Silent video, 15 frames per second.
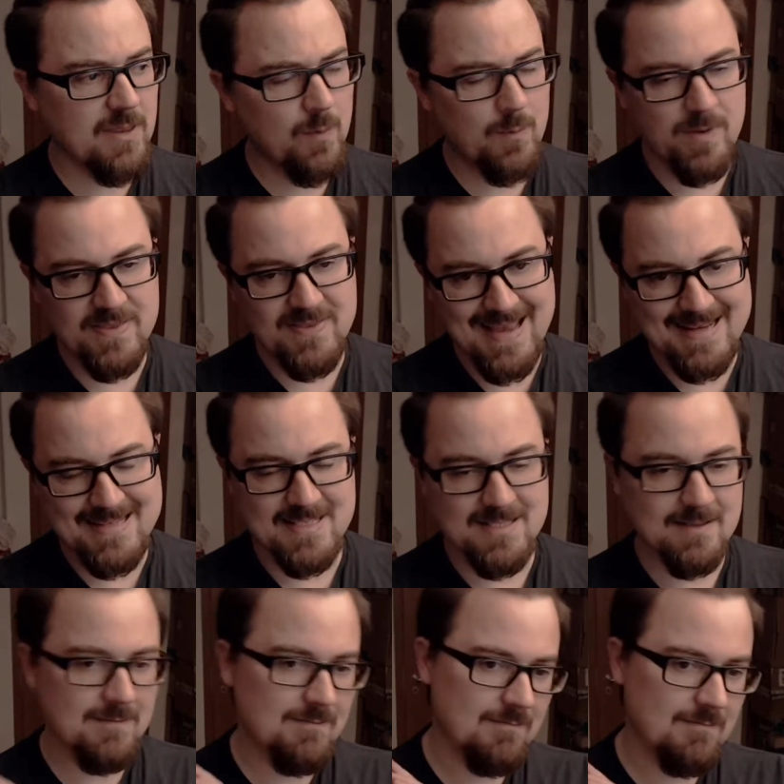with debt.
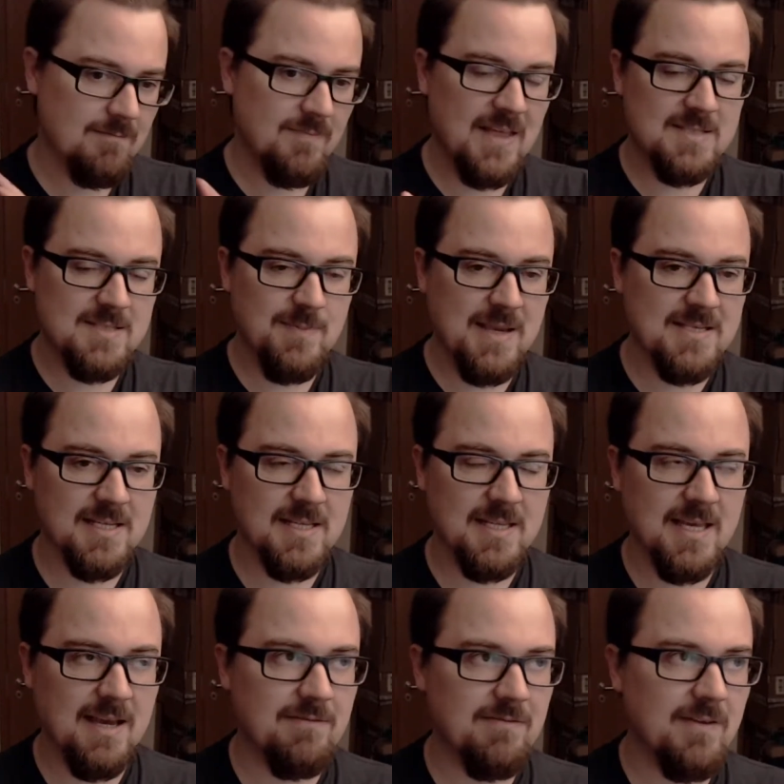That's
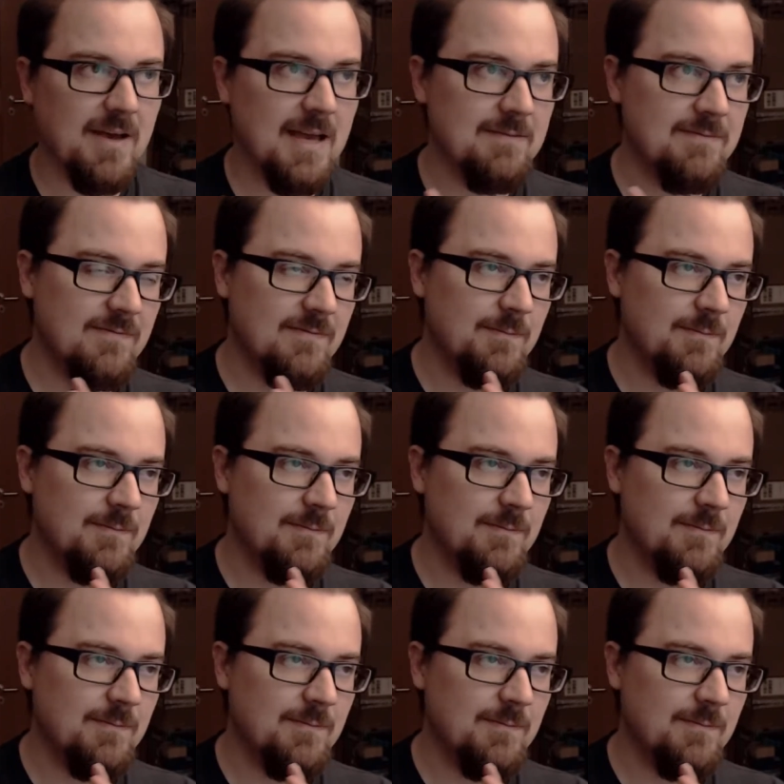basically I've